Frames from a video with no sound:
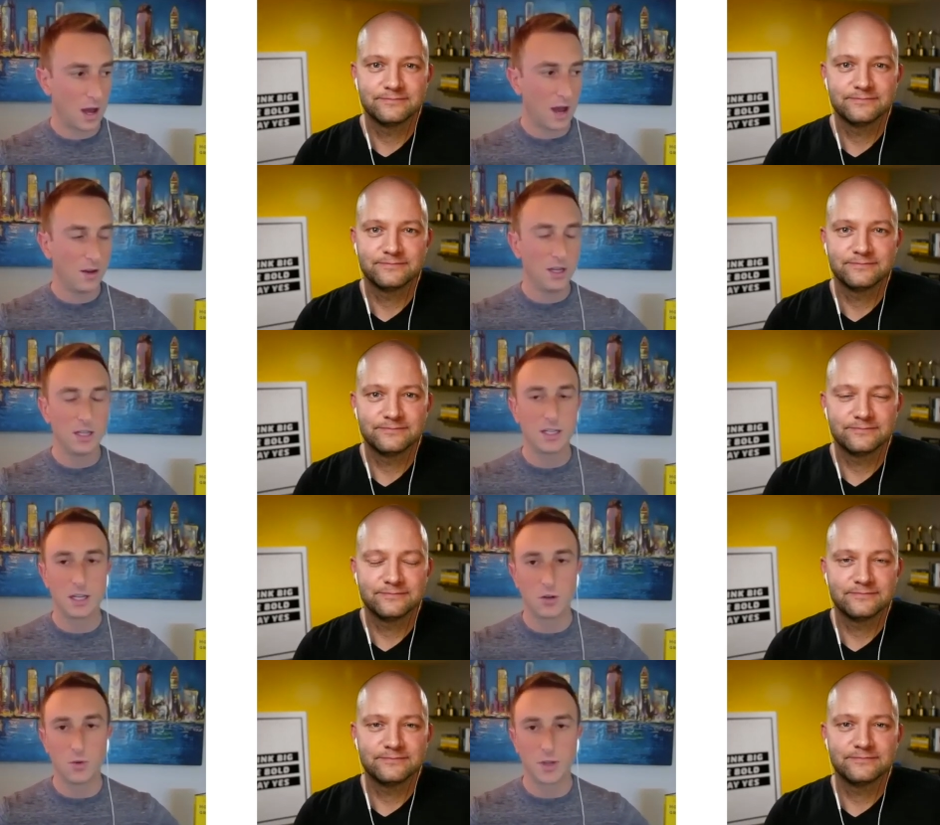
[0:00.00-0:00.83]
Speaker 1: how do
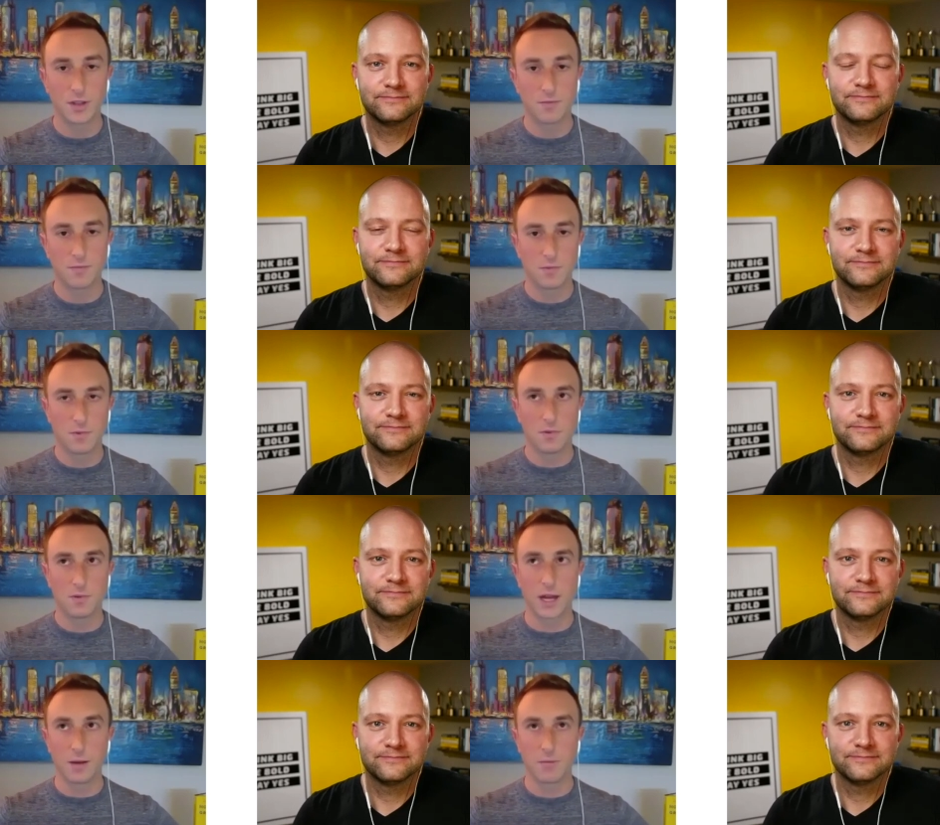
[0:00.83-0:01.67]
you deal with
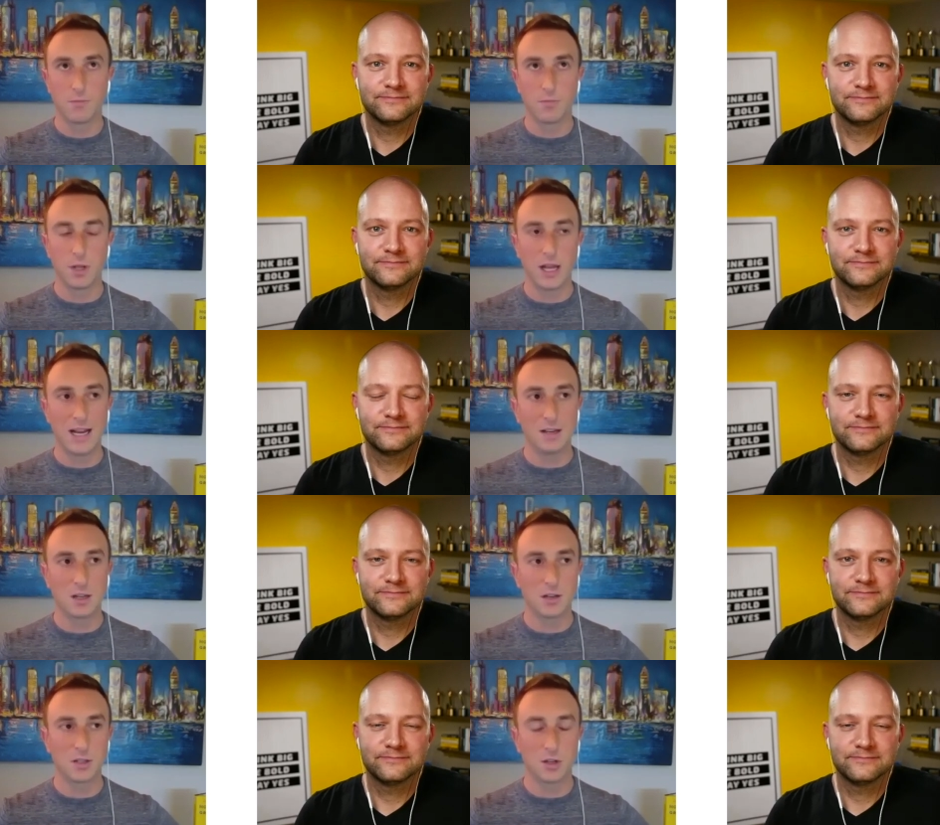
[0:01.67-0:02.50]
like
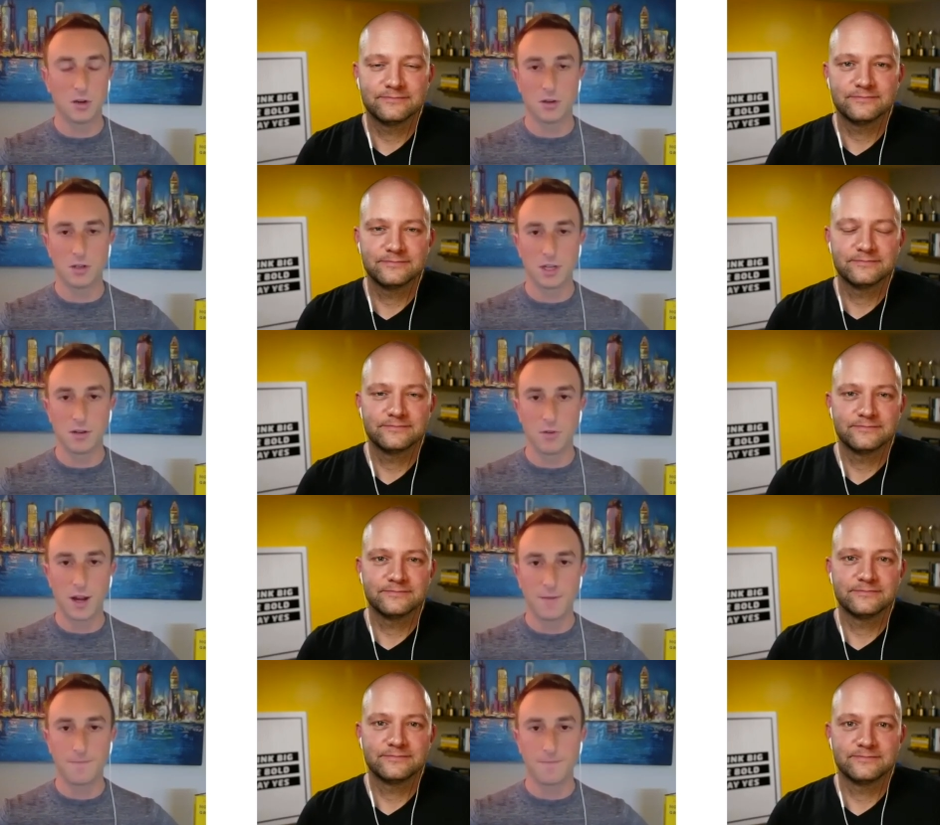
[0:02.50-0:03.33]
blatant
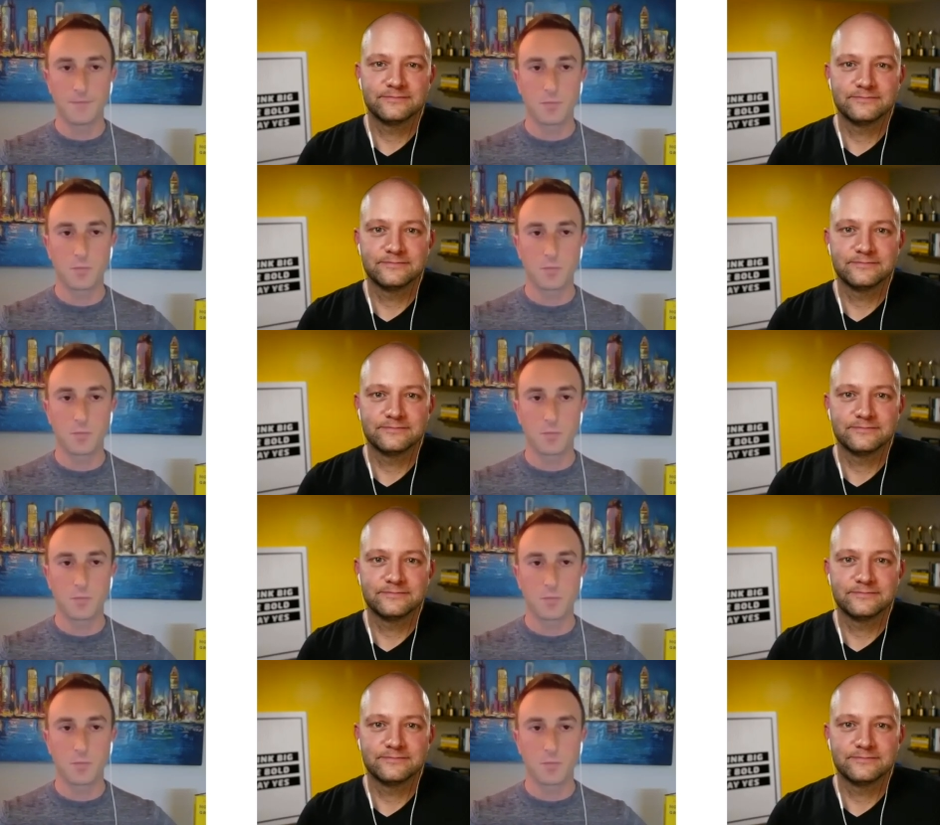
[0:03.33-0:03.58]
uncertainty, right?